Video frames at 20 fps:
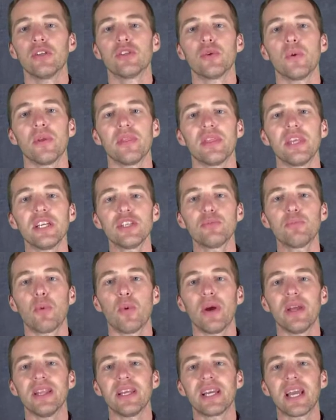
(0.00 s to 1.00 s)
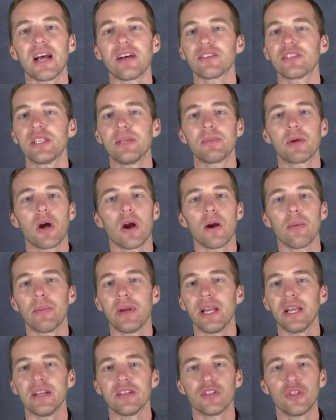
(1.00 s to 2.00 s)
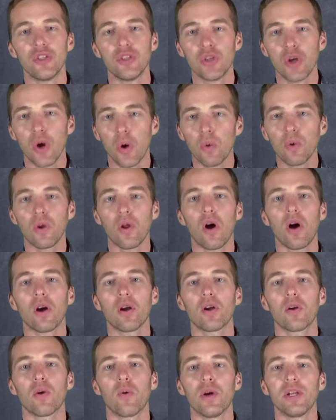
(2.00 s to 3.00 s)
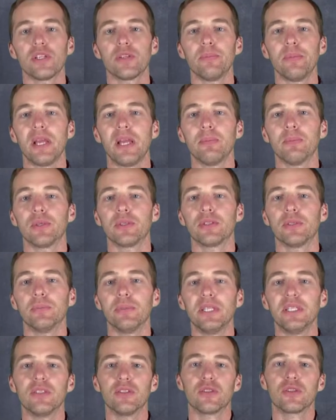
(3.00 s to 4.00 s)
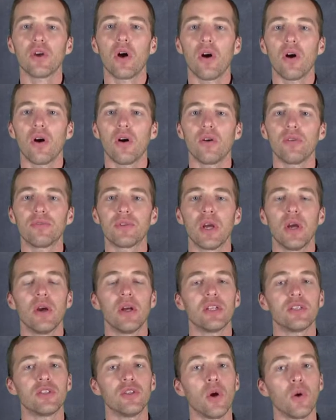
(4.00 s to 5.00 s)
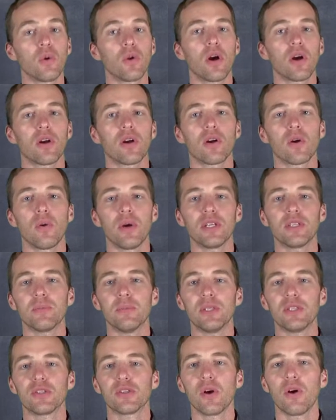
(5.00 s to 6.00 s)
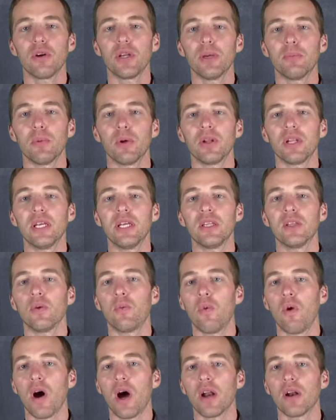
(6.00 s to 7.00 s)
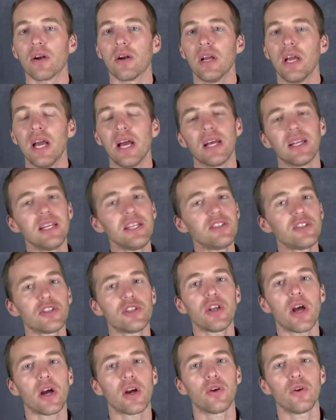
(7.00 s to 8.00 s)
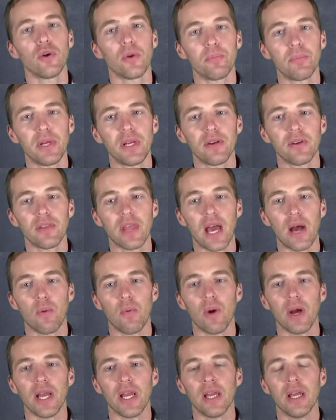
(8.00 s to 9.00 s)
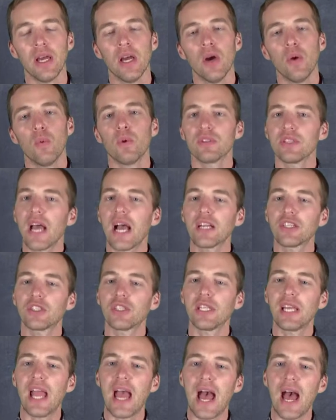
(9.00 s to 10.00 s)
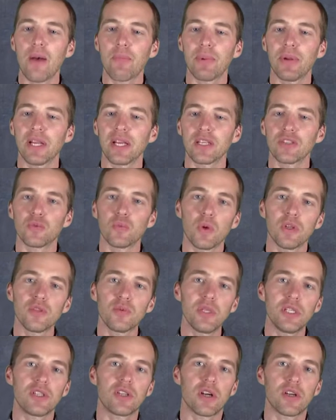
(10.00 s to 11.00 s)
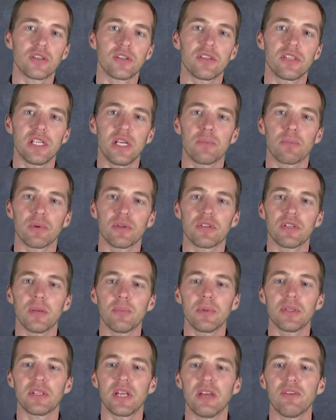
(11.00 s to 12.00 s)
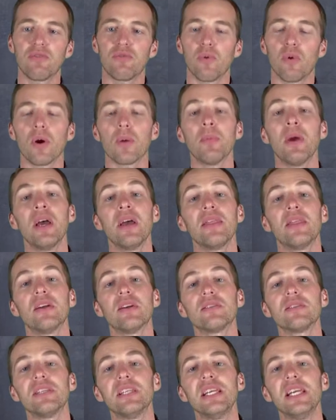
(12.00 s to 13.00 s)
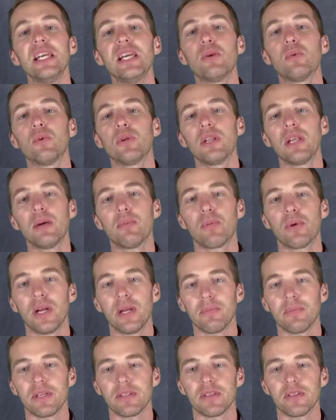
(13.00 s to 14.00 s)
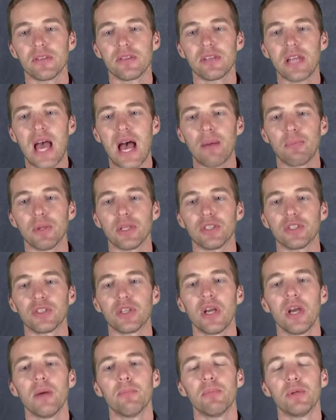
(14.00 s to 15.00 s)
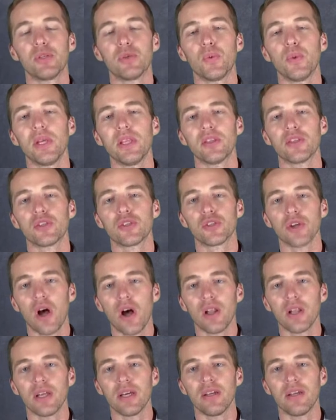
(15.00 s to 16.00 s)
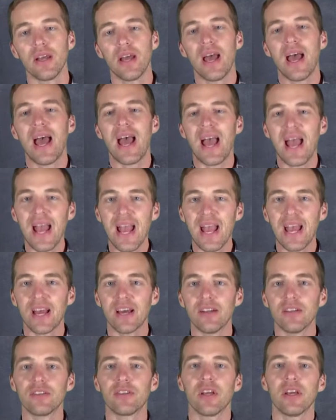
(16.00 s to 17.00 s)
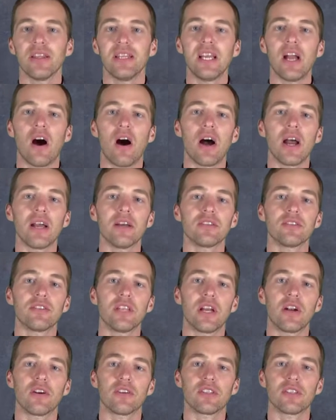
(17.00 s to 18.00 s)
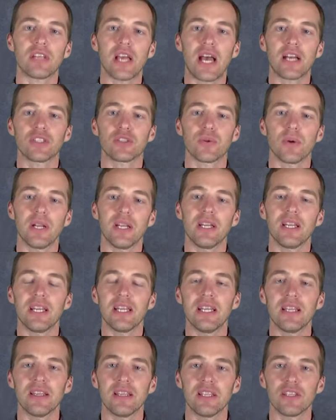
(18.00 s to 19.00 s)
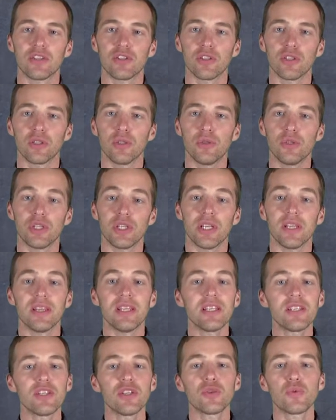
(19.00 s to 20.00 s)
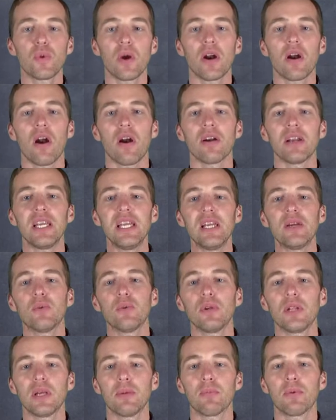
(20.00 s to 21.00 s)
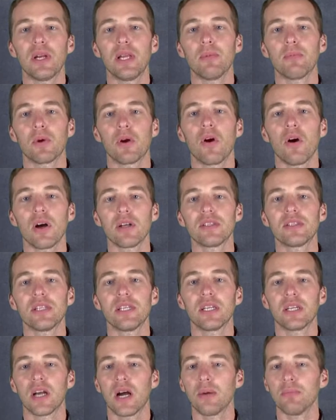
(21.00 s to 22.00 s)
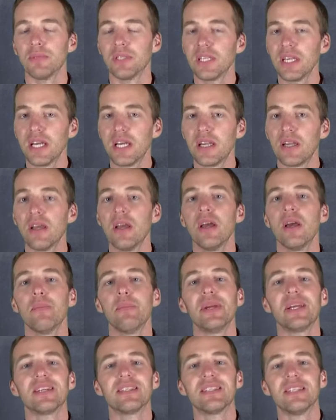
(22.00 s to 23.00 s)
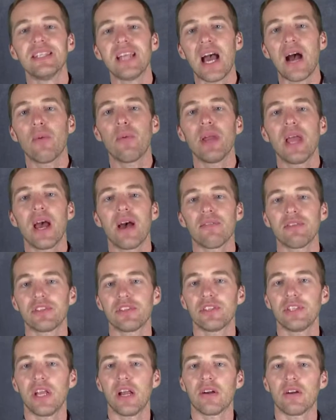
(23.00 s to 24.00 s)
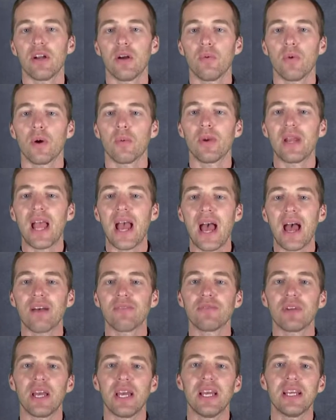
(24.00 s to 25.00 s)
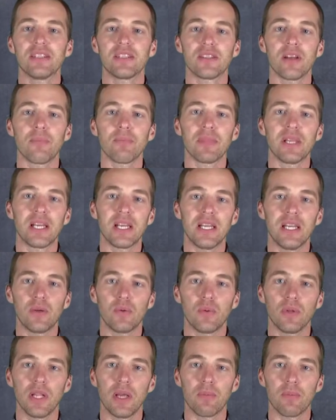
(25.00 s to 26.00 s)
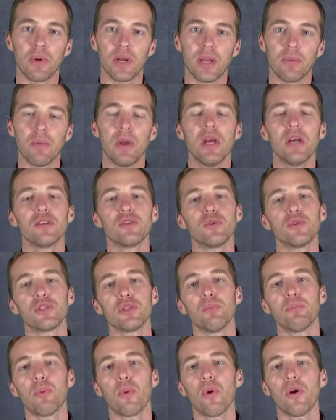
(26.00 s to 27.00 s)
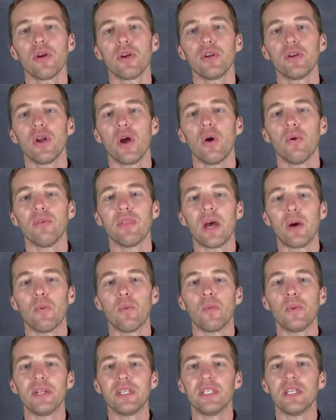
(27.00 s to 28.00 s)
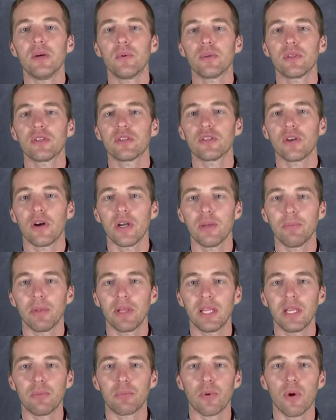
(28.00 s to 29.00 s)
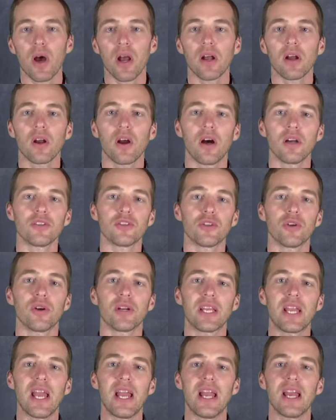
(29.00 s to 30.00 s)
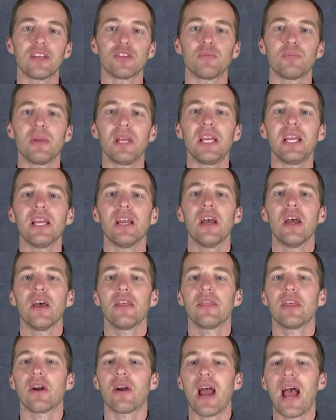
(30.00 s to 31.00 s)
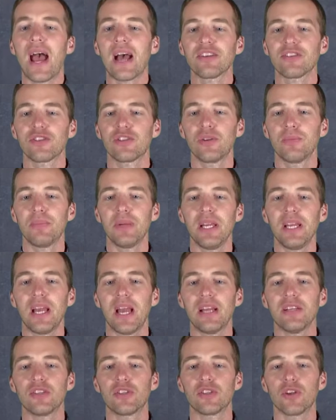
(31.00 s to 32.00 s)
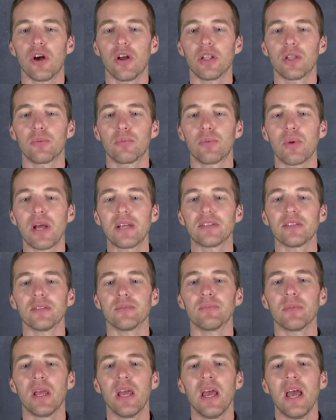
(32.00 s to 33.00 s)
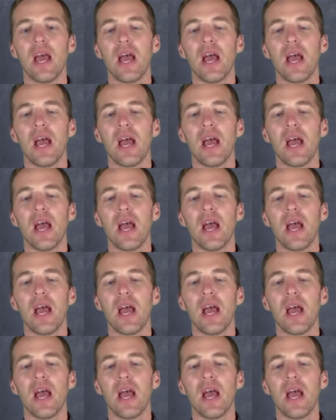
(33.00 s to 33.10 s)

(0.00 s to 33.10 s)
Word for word: So at this point, the calcium carbonate is no longer going to be able to be dissolved. It's no longer going to be soluble in the water. At least it's not going to appear that way. What's actually happening is once we start to see a precipitate form, there's an equilibrium that's established between the solid and the ions that are saturated in this solution. And this is where our equilibrium constant comes in because now we have a scenario where we have something at equilibrium. So it's important to note that when we deal with a solubility product constant or KSP, there has to be a solid present.